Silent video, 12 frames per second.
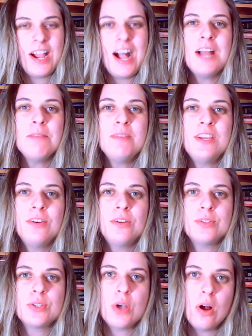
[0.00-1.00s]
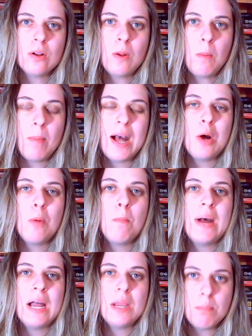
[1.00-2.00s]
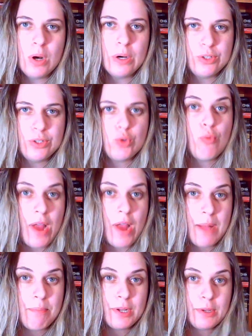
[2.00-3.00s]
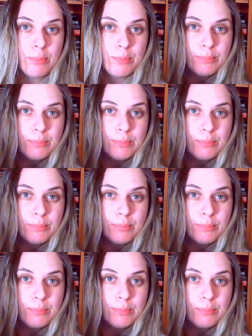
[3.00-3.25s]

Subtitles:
I'm here to talk about my March wrap up.